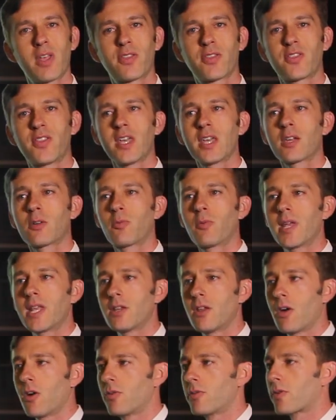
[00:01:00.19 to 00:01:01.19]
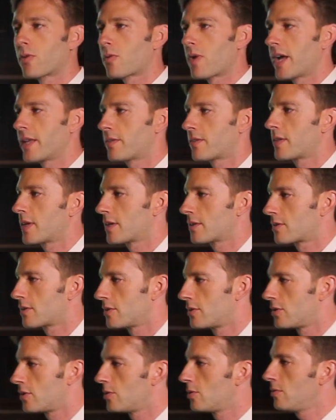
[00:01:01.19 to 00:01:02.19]
and we think we know the right
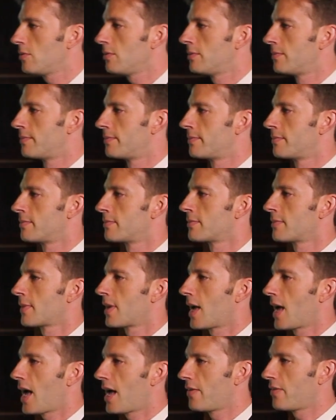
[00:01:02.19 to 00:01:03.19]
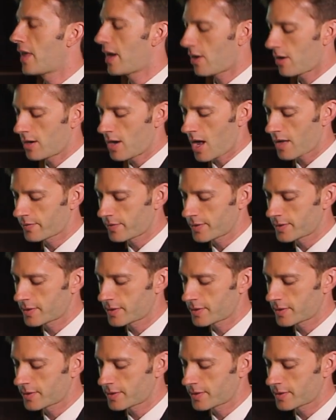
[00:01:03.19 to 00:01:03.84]
thing to do, and they are